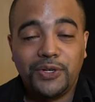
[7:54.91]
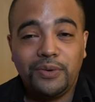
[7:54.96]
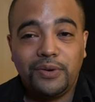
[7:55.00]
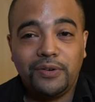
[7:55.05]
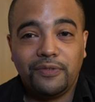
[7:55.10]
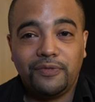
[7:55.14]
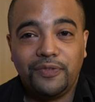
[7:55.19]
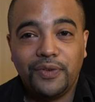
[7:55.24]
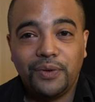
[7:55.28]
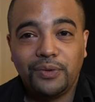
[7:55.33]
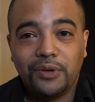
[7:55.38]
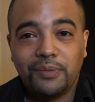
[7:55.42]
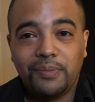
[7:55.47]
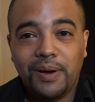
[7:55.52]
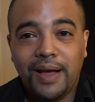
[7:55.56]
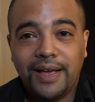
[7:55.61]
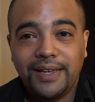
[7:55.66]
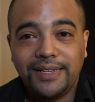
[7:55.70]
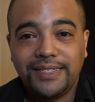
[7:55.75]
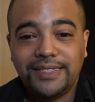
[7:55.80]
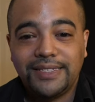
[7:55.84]
You can filter
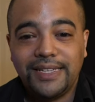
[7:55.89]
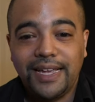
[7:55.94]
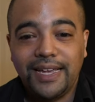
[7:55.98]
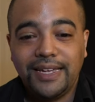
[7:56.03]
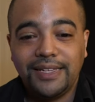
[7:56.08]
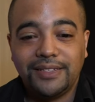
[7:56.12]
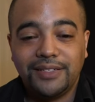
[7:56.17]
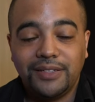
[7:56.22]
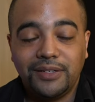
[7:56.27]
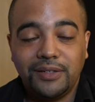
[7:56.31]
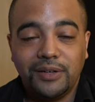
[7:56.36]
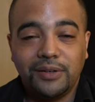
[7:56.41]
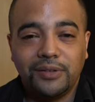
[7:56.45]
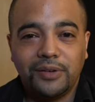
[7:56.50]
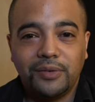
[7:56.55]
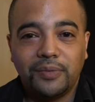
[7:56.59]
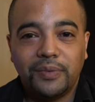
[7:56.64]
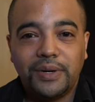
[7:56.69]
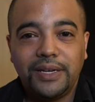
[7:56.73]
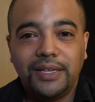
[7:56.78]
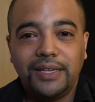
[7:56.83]
by states, you know,
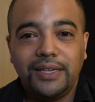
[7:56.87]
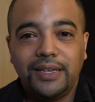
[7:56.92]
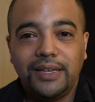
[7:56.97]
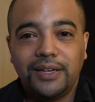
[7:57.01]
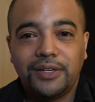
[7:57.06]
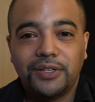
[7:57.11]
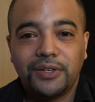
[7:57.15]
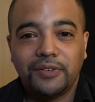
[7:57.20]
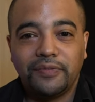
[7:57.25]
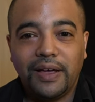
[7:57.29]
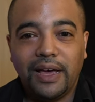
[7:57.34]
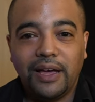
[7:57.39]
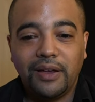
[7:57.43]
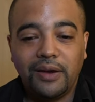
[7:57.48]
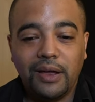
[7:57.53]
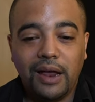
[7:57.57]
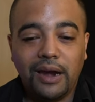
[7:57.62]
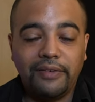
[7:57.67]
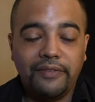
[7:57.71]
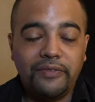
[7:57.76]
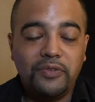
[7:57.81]
to really get your
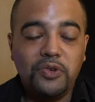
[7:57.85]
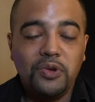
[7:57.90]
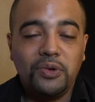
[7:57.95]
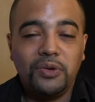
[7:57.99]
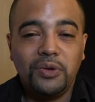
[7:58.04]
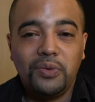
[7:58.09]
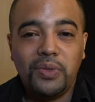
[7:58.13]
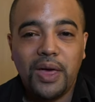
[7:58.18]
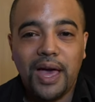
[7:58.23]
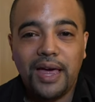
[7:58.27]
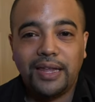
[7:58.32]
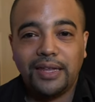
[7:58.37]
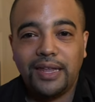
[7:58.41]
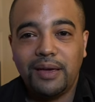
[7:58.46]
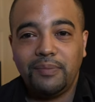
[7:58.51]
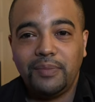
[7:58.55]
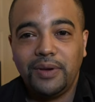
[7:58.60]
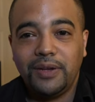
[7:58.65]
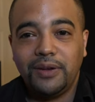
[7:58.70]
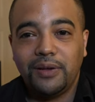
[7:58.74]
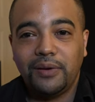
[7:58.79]
value out. And if you do that,
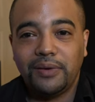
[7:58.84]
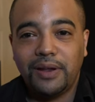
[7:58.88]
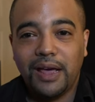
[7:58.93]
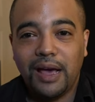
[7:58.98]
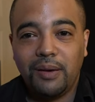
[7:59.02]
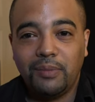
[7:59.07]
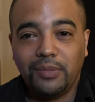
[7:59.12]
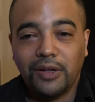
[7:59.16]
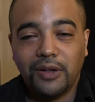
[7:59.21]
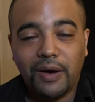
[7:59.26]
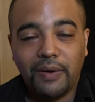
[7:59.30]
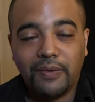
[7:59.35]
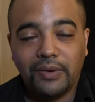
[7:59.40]
let me know down below.